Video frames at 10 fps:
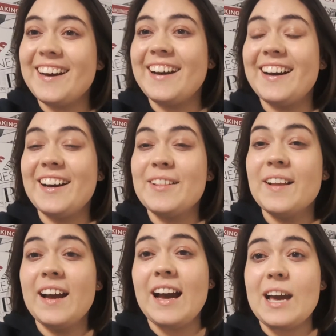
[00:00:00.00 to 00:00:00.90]
uh,
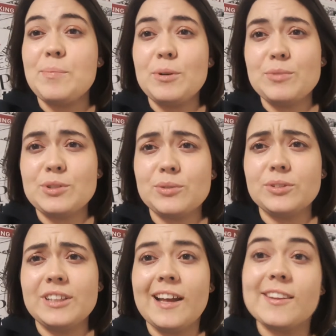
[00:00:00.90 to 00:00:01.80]
I promise you
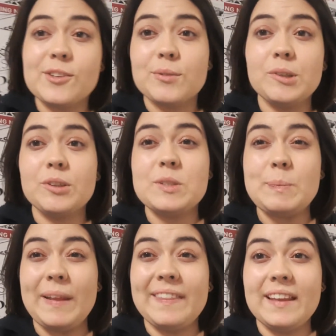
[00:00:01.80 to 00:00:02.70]
that you will not
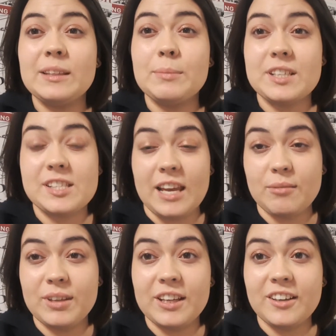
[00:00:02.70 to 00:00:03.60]
spend that much time
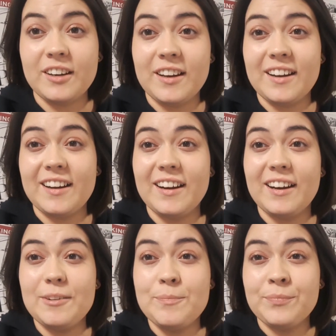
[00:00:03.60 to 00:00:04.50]
here
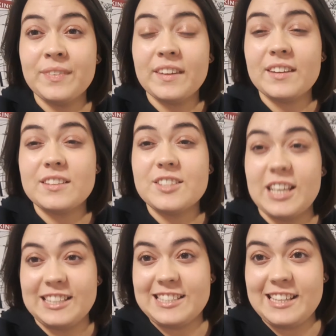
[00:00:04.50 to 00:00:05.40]
uh,
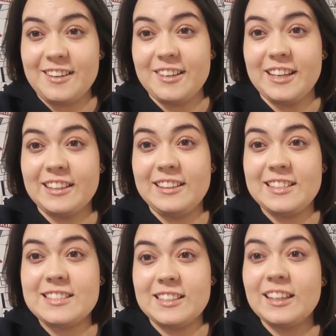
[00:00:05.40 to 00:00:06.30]
just learning and
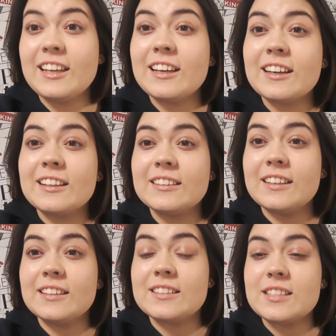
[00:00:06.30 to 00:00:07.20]
listening.
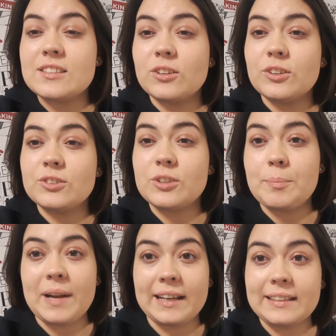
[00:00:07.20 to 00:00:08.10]
This is also a
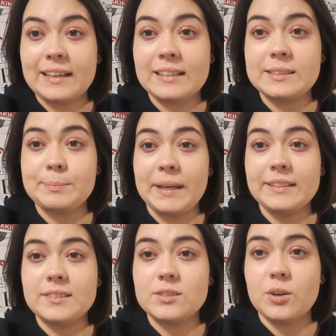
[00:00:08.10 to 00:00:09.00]
practical
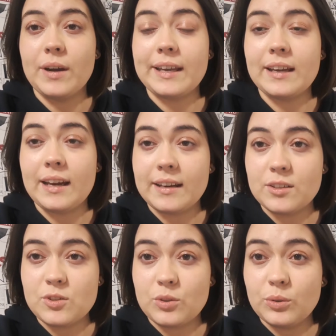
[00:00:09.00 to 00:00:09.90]
space, so I
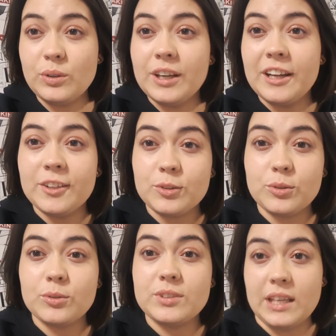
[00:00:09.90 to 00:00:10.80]
encourage you
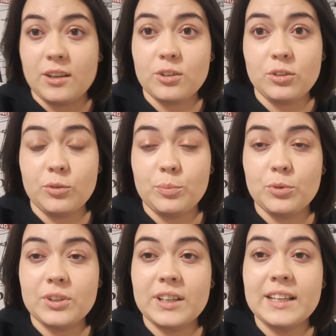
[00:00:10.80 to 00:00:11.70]
to take your
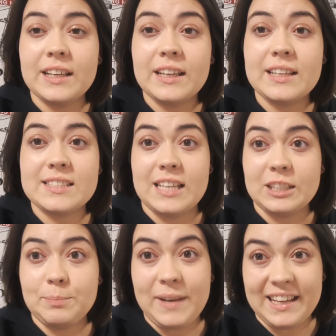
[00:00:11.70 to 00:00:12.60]
notebook, start
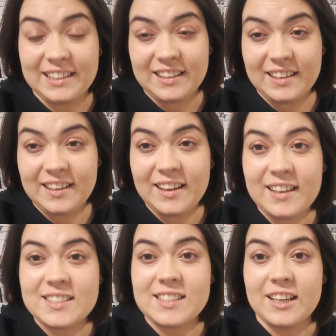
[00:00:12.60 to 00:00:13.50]
planning,
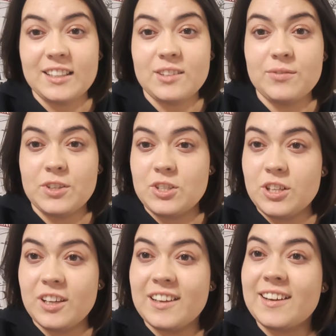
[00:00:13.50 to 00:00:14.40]
start
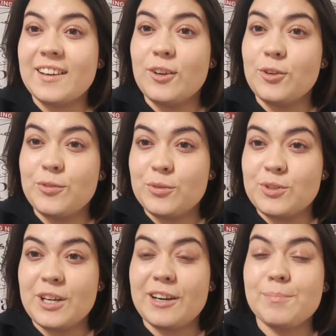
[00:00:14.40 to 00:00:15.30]
envisioning your
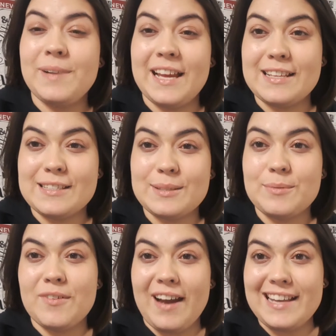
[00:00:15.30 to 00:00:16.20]
future plans
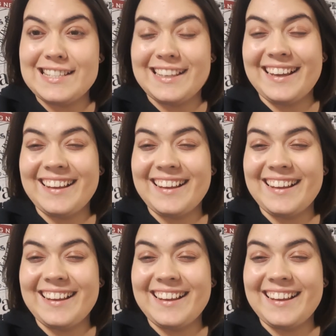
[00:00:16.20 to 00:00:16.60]
with AIESEC